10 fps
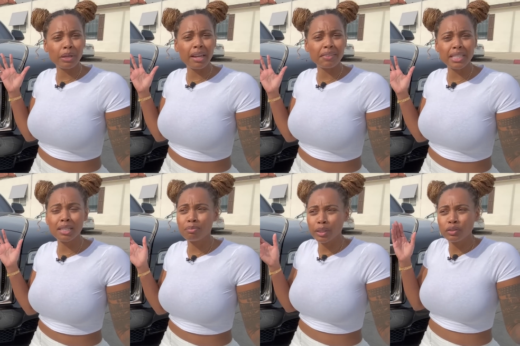one I've
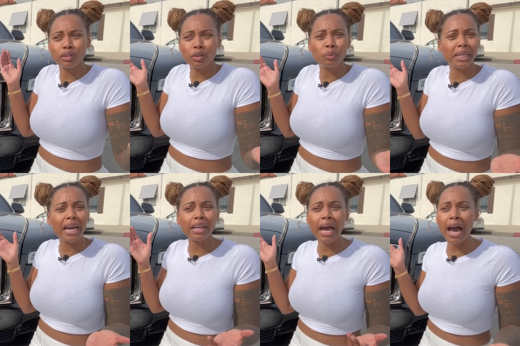seen, but you know, we
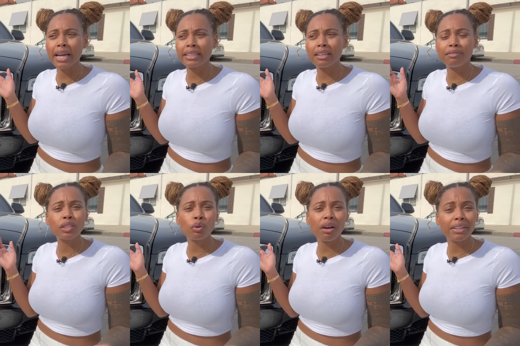gotta hide that
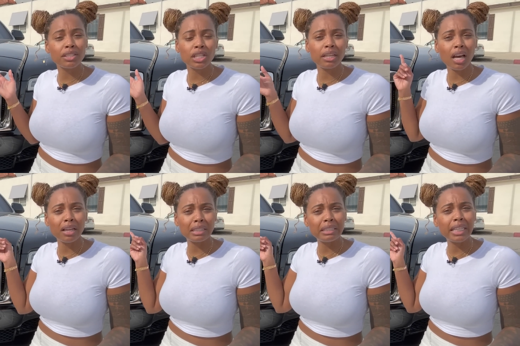V12 engine
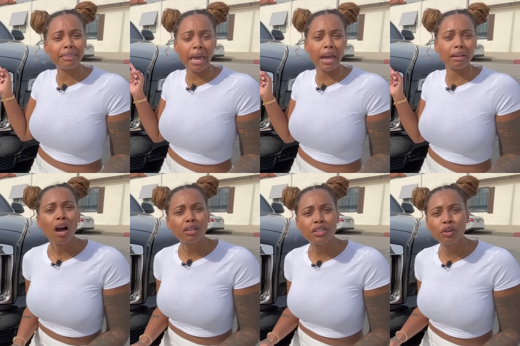underneath that.
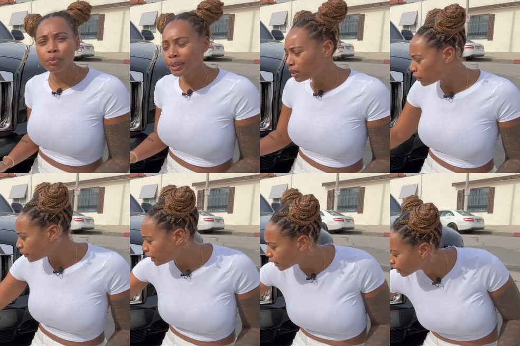Also below
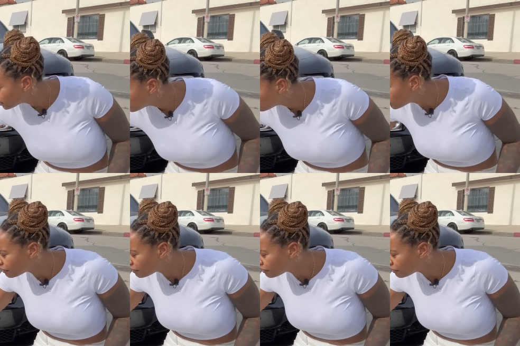here, we